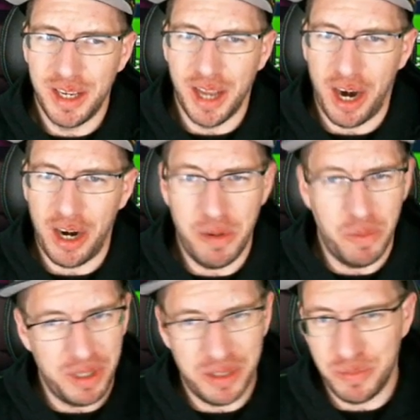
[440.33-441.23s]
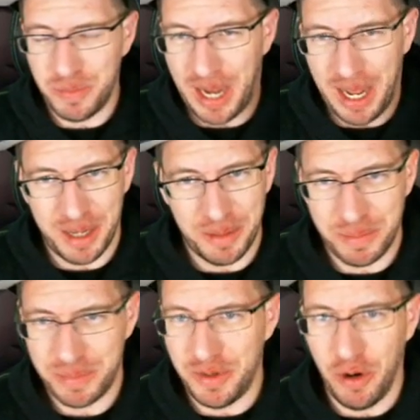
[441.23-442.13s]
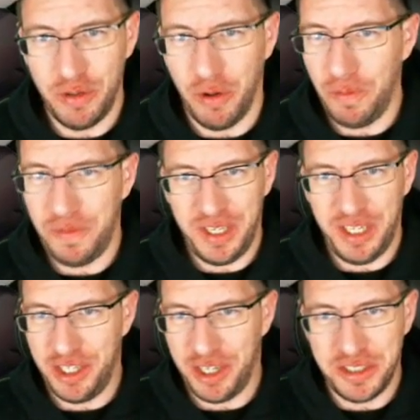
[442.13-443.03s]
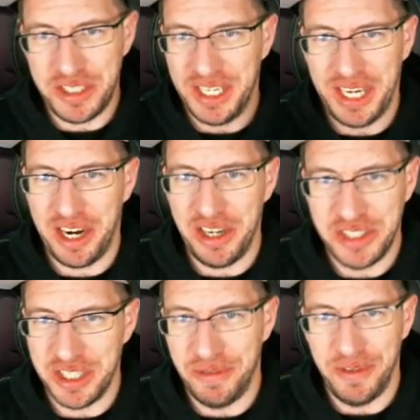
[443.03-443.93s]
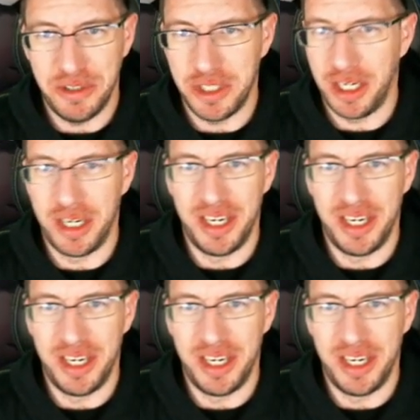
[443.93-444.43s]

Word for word: All right. Well, uh, hopefully your alts can carry you to the future.